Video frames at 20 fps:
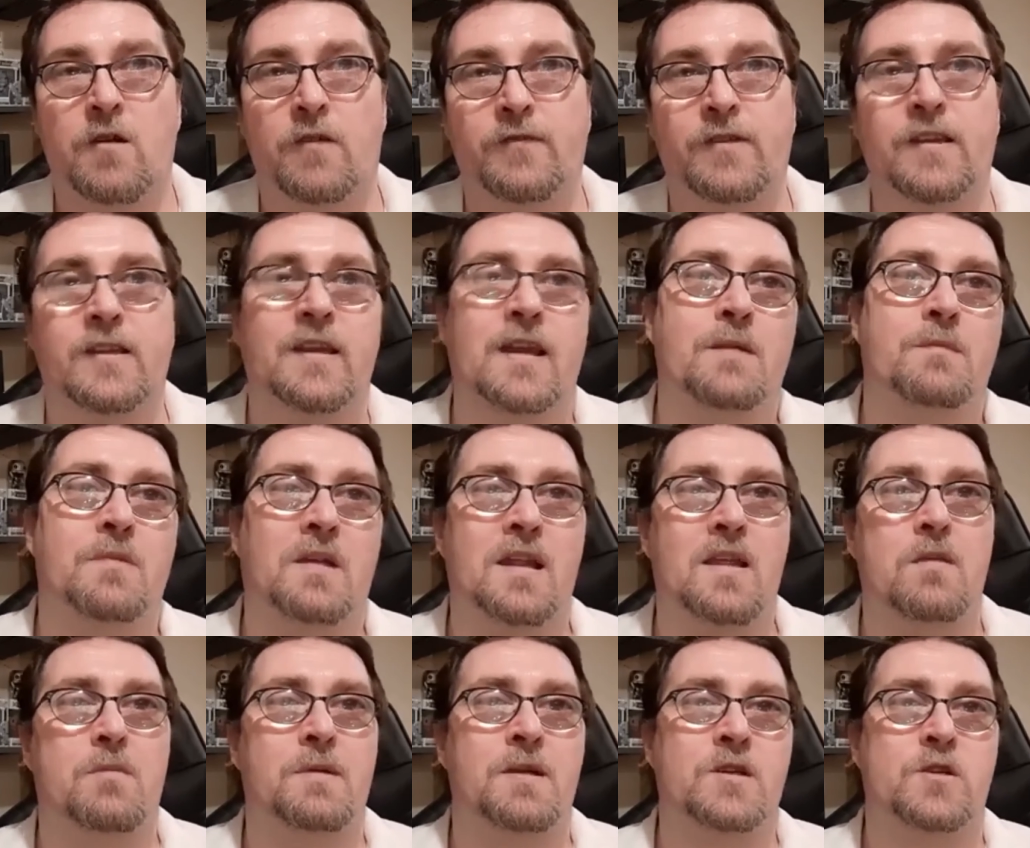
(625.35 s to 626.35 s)
If you did,
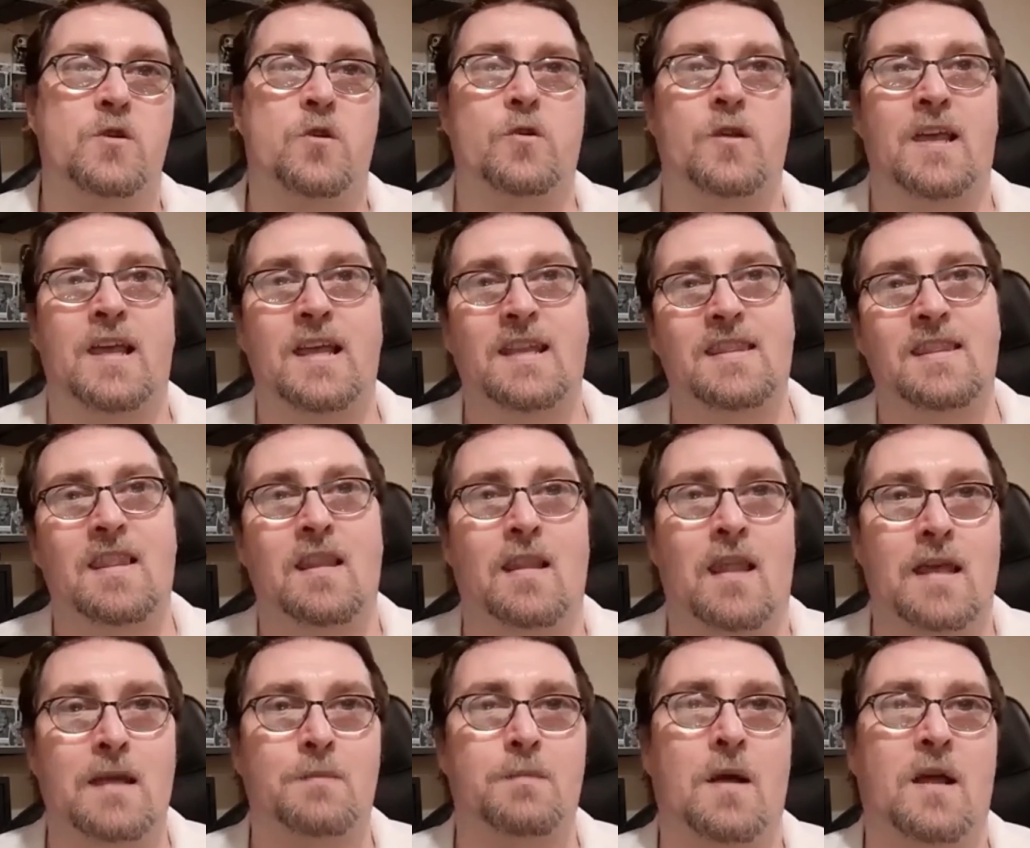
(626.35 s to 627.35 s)
please be sure to hit the
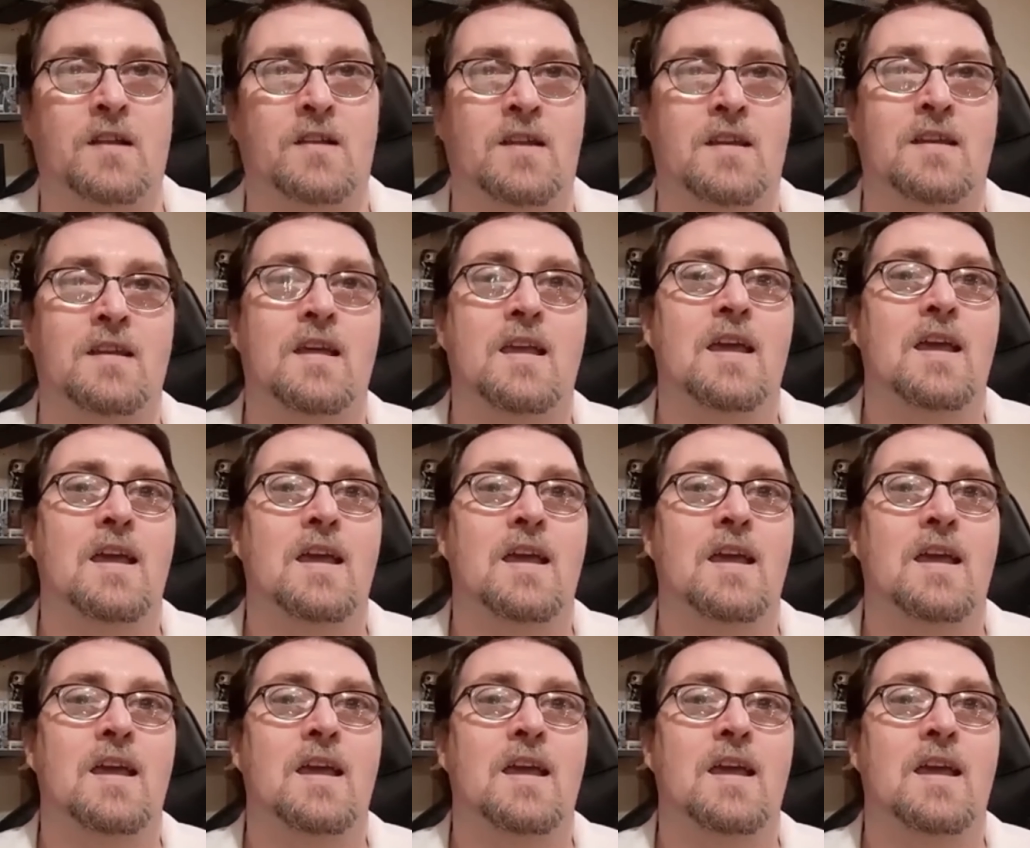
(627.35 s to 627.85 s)
like button.